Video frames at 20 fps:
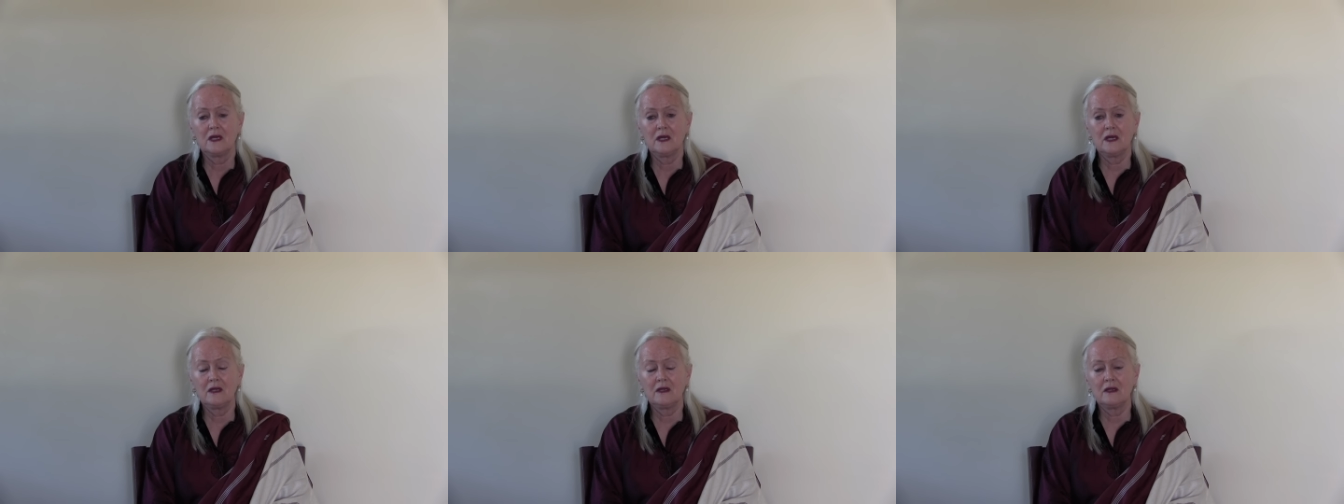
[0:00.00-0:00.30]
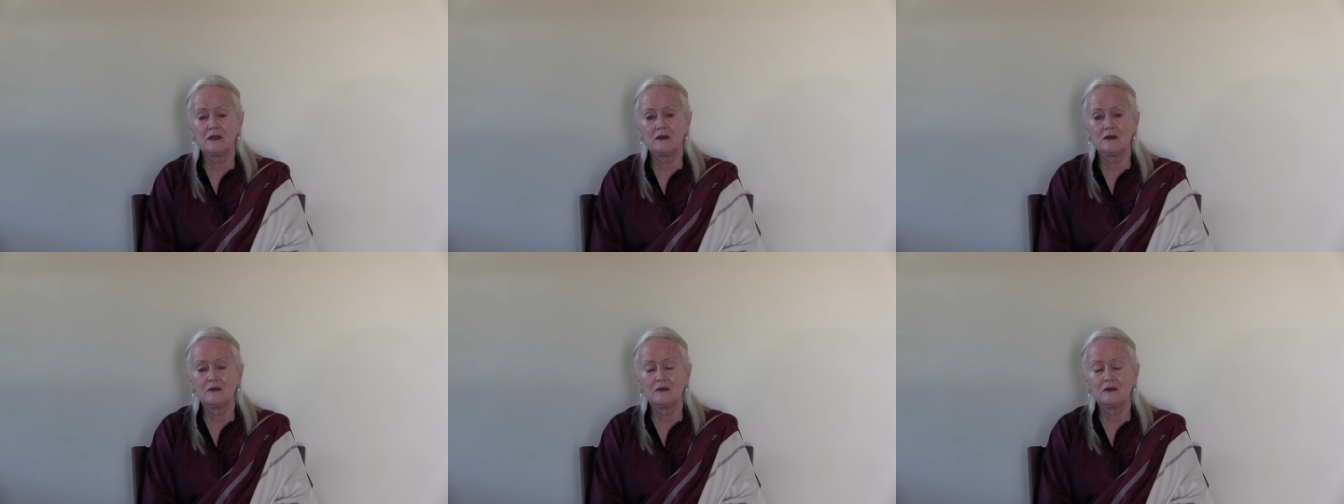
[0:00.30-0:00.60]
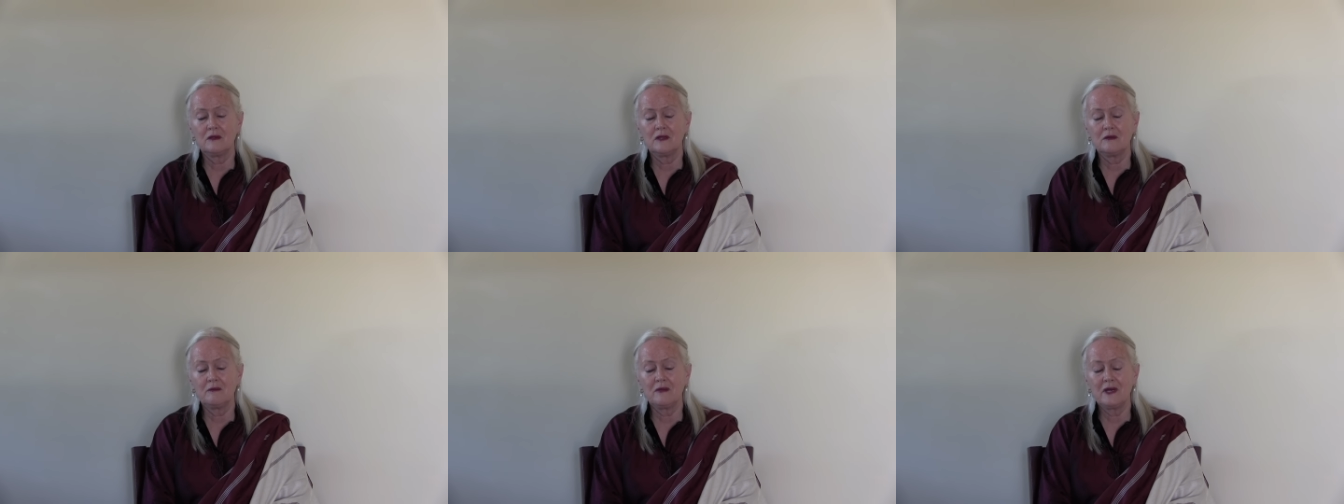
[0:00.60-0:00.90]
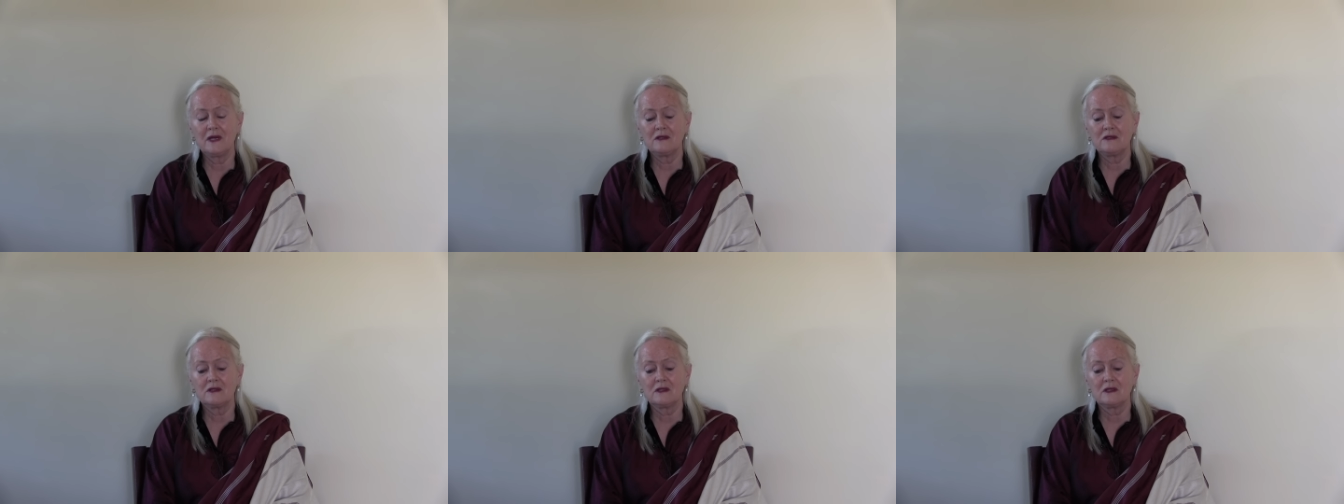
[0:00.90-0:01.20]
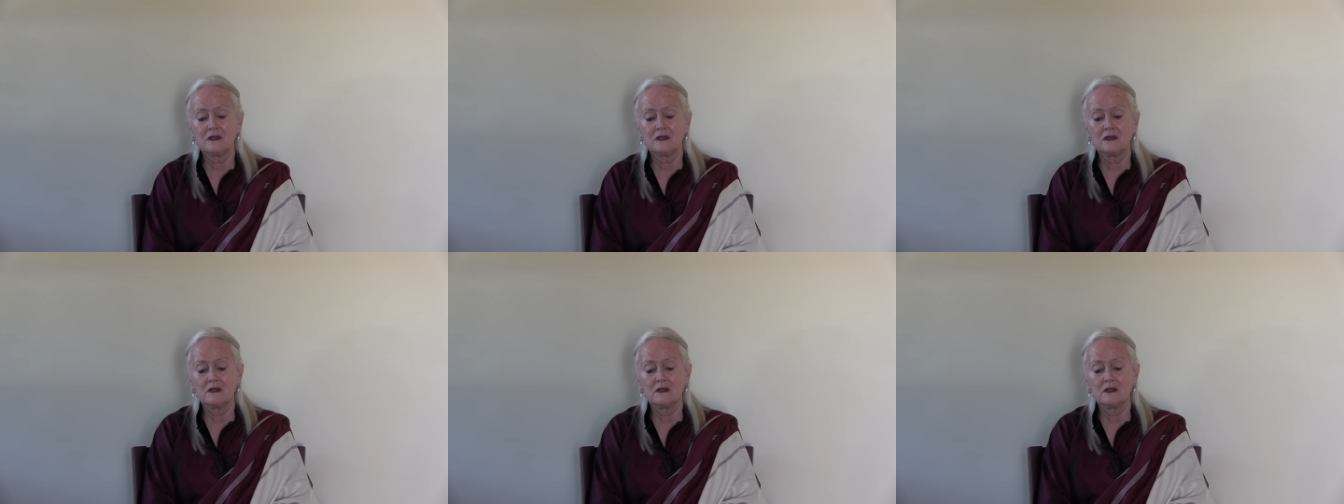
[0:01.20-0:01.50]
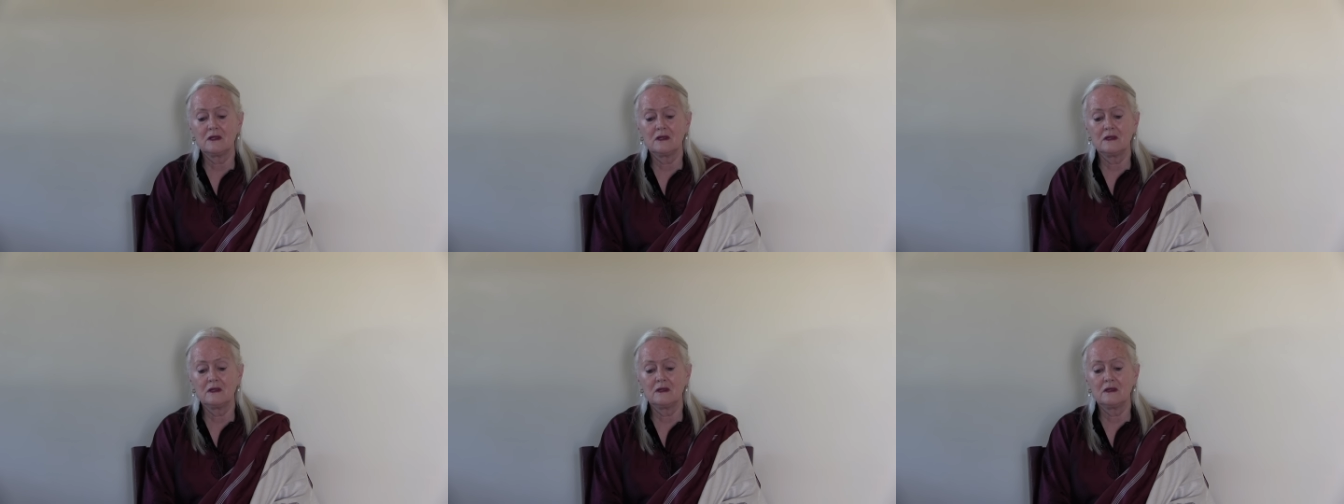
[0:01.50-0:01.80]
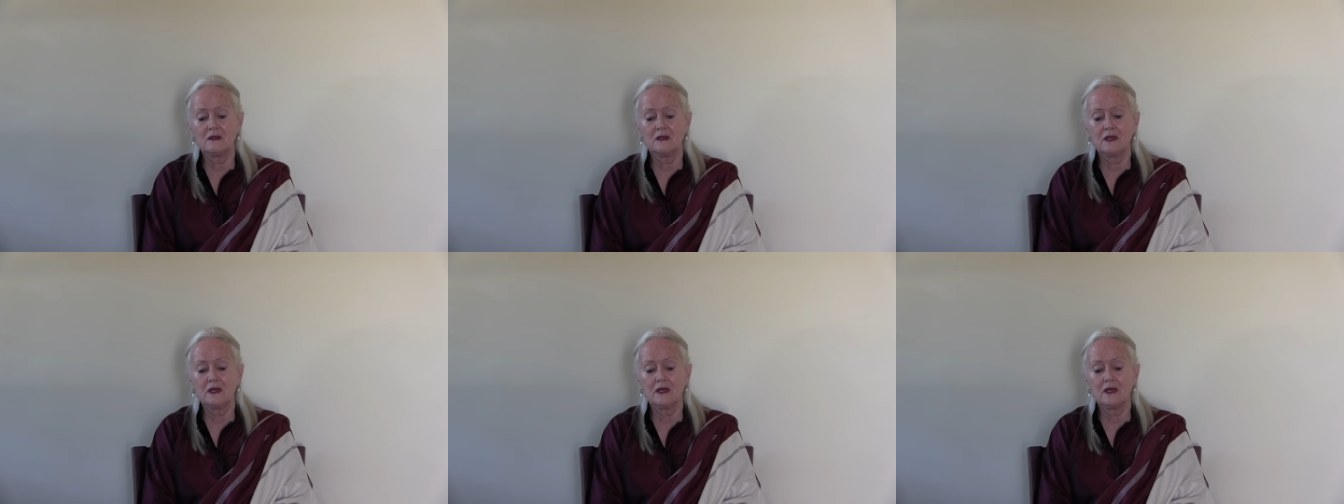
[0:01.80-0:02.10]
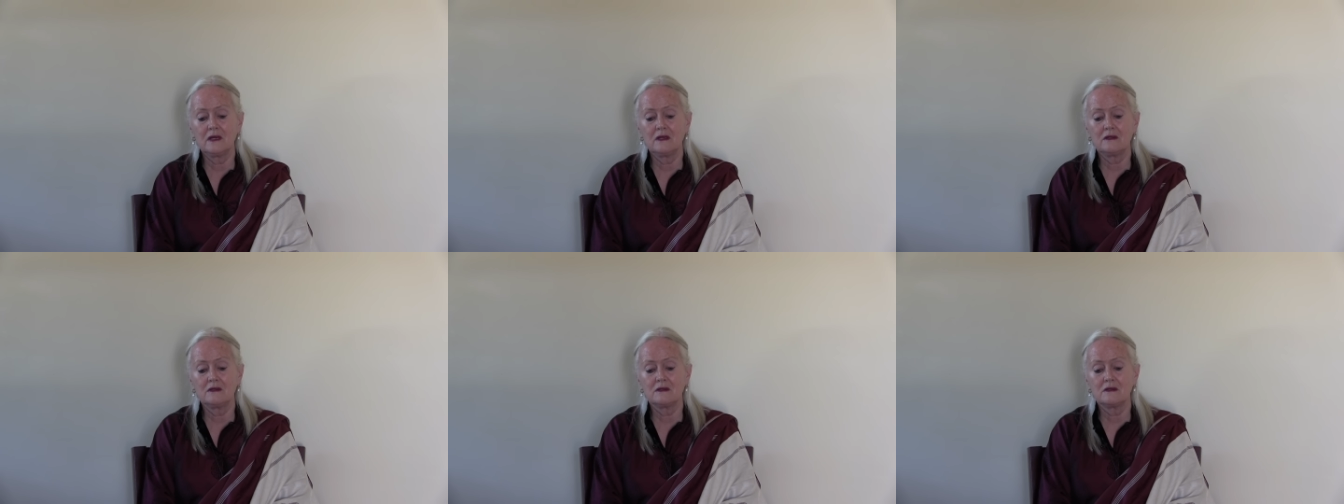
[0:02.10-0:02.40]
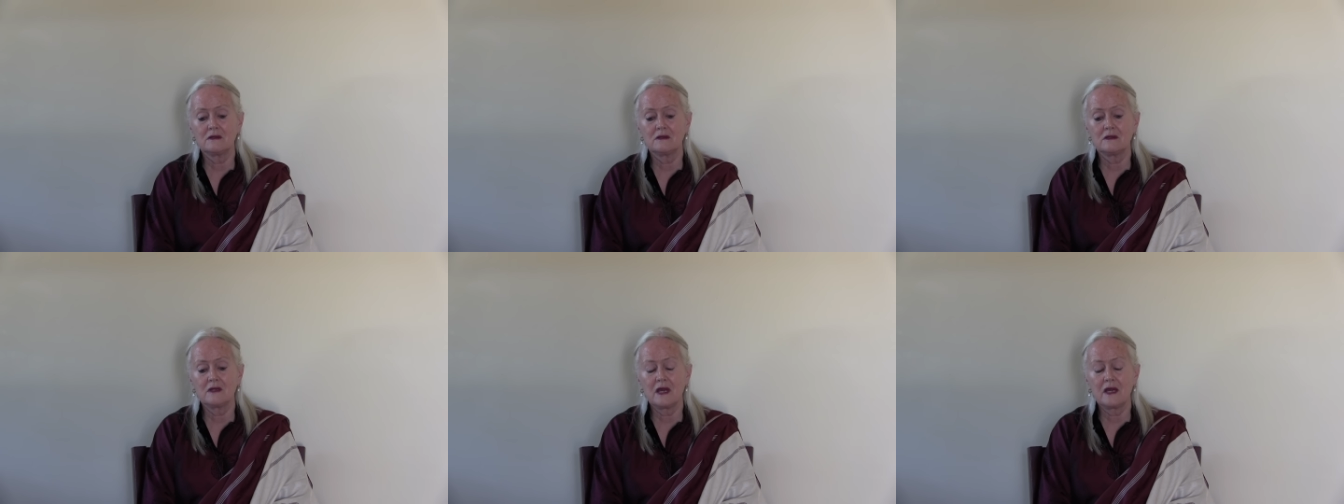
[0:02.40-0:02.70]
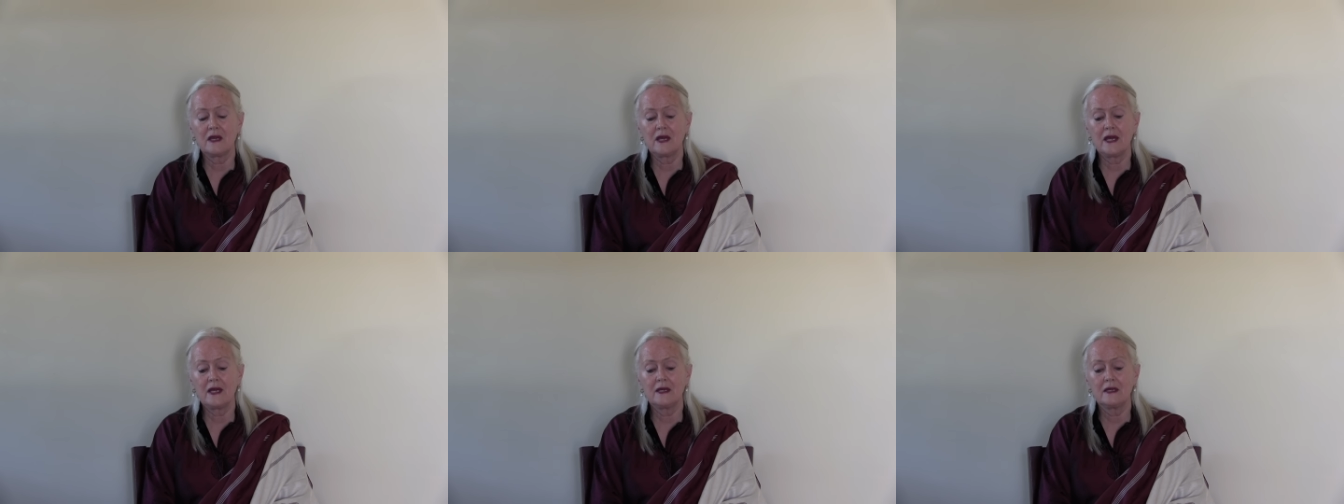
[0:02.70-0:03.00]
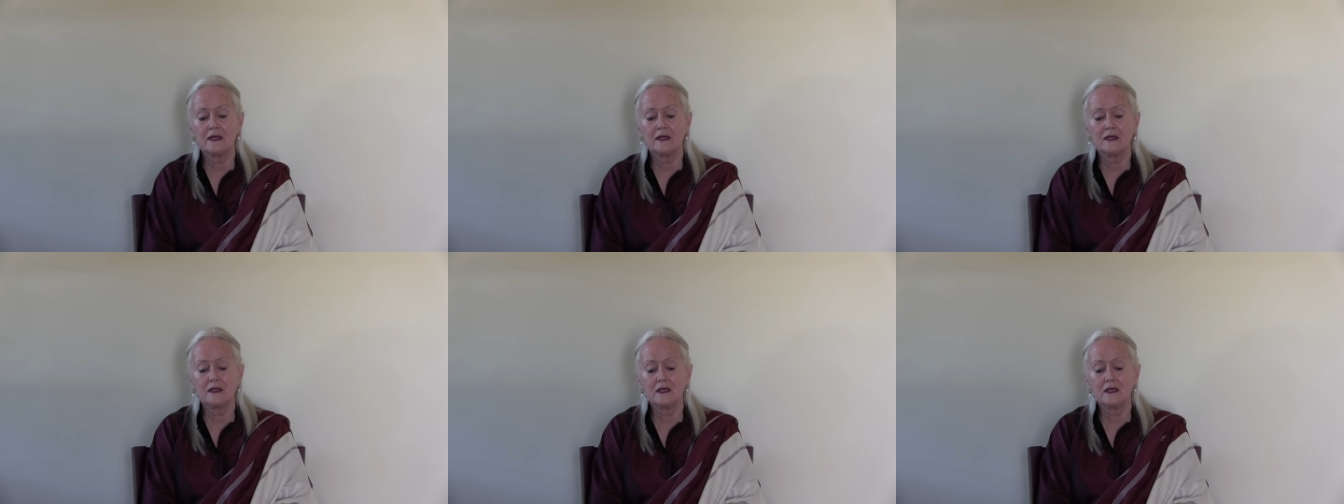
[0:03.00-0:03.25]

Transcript: And the, the masculine has, ha,